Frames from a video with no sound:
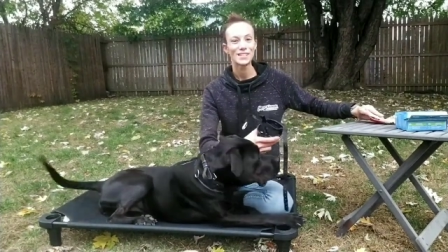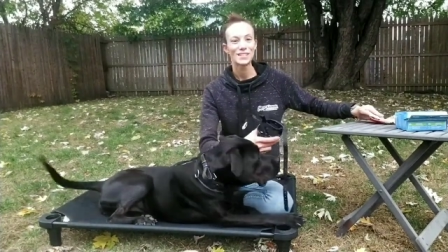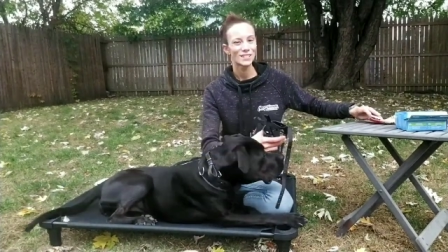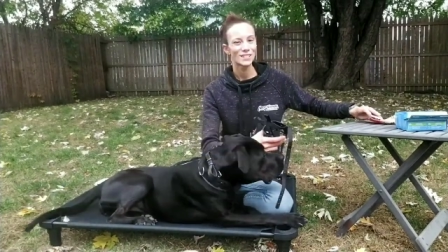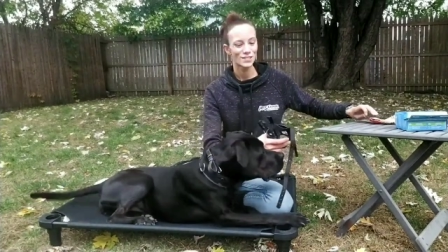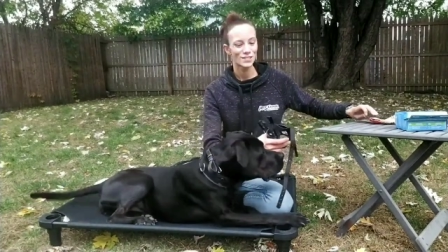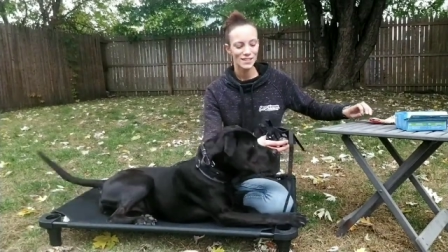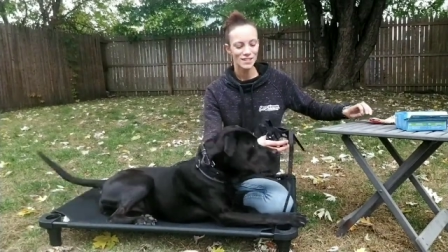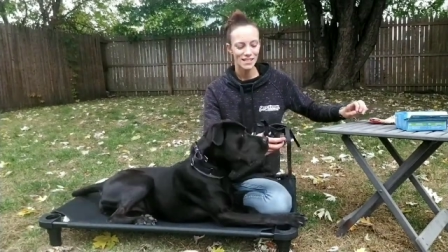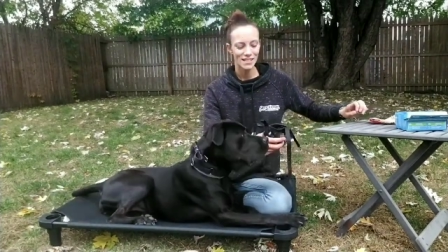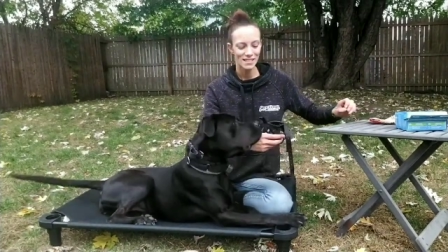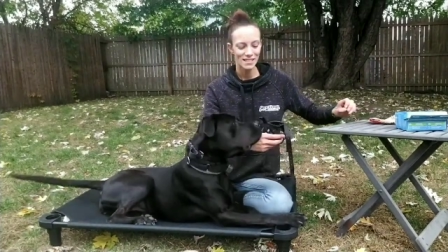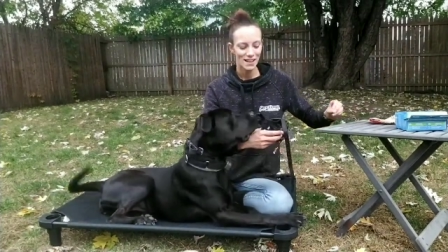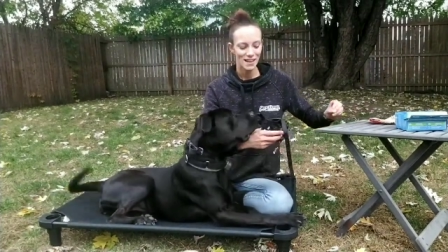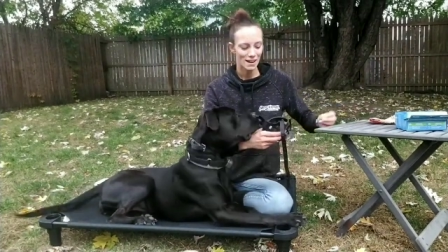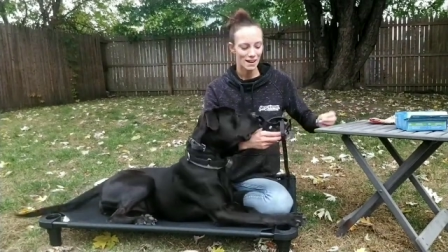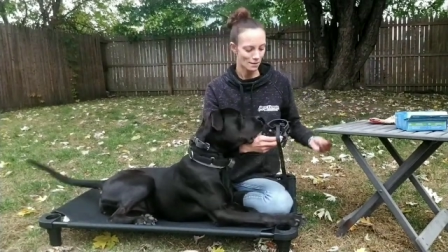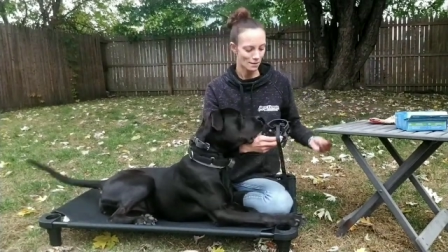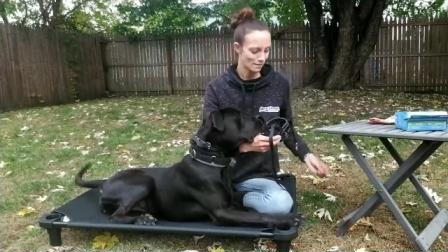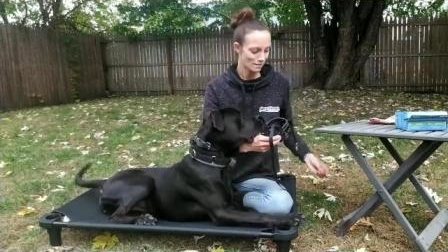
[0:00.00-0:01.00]
The treats
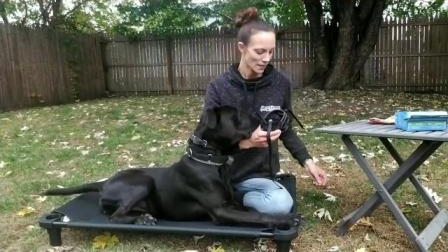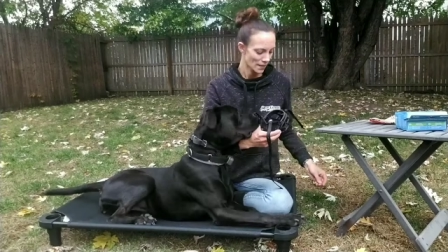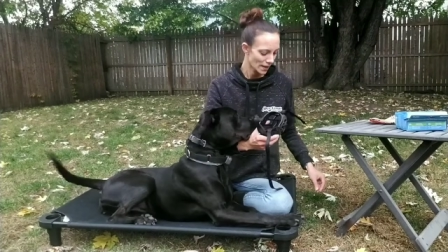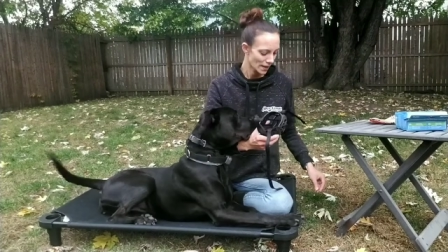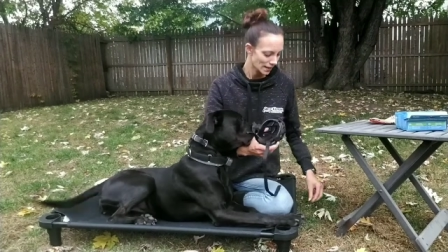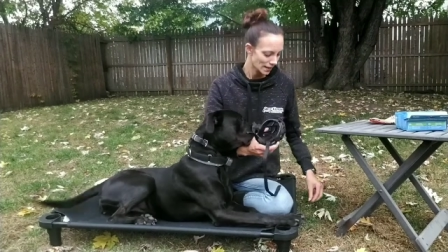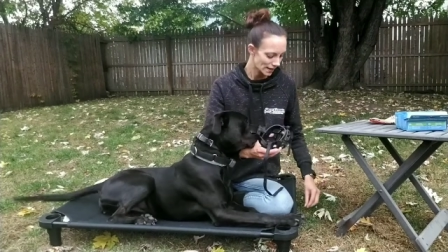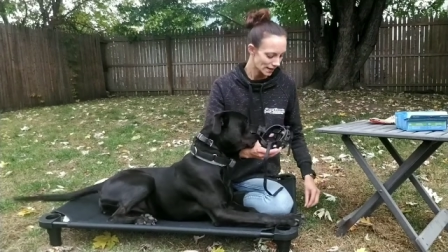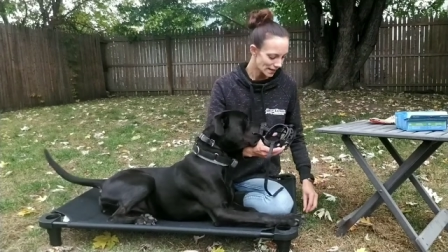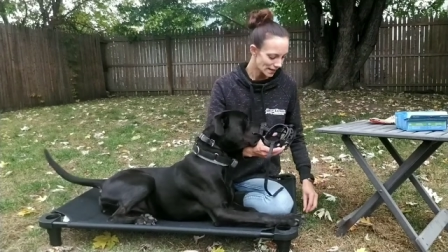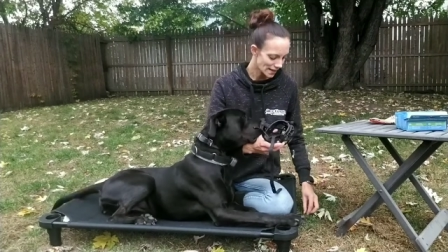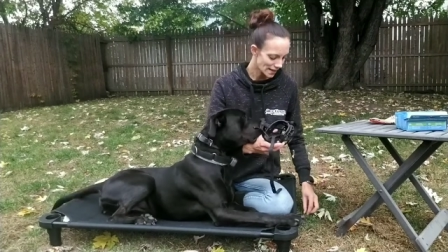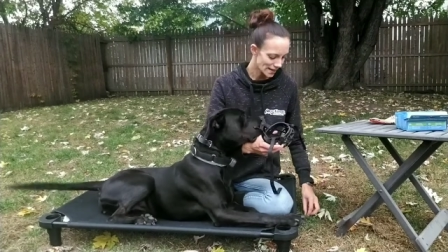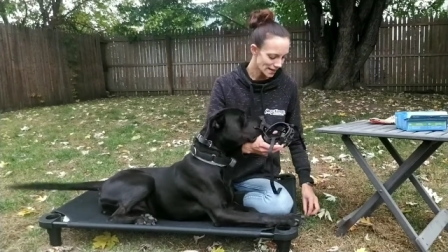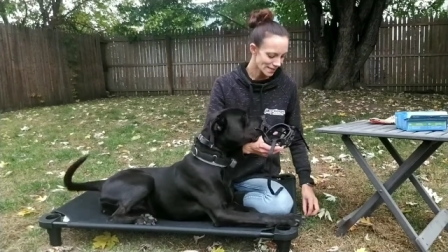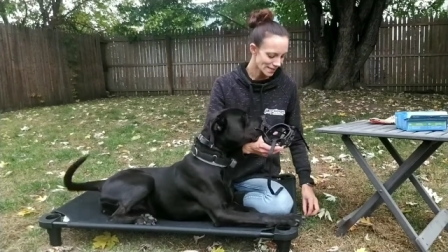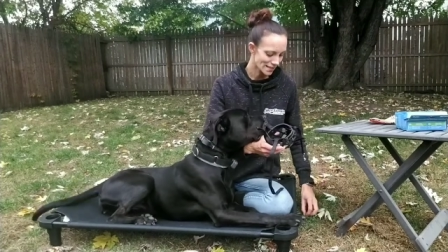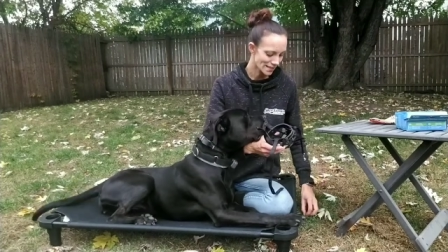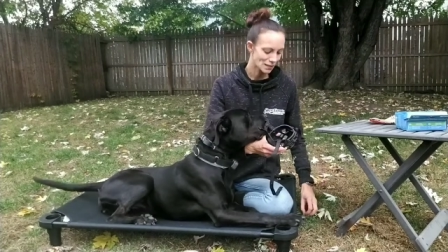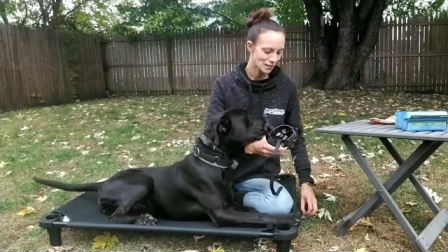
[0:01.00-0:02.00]
are key
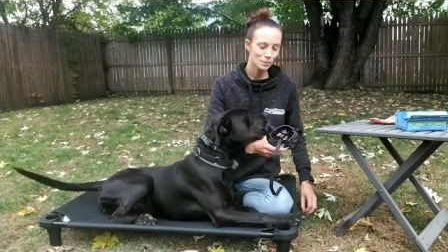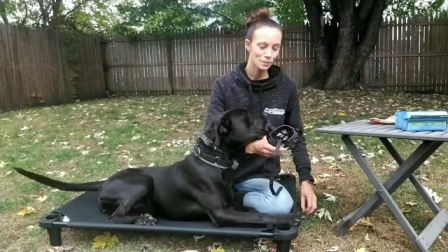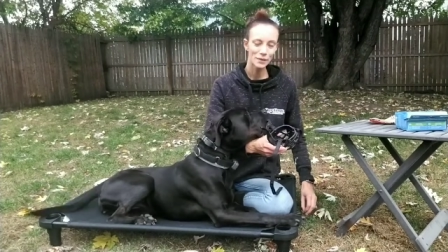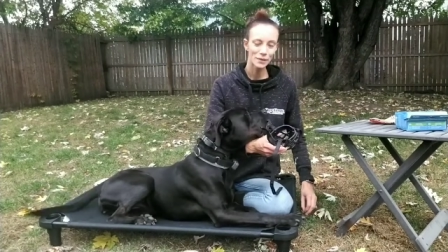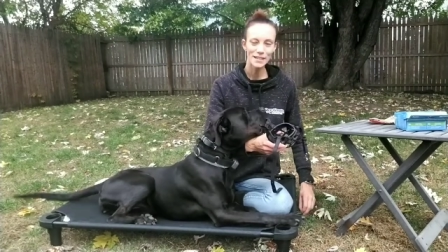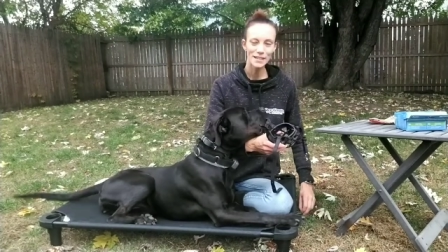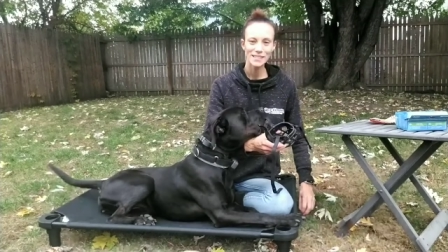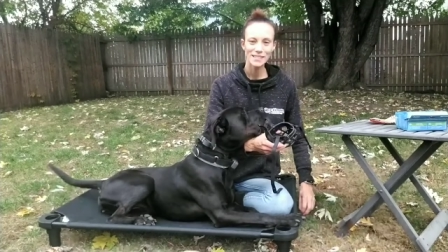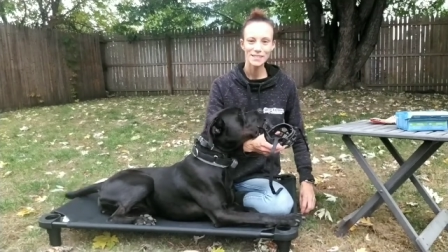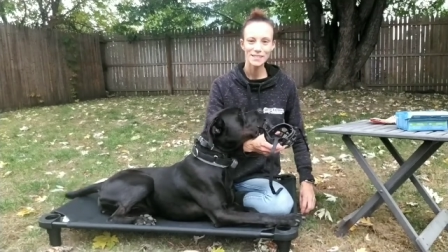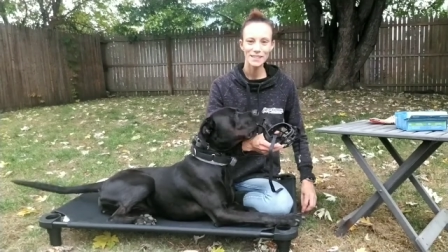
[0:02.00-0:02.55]
in this point,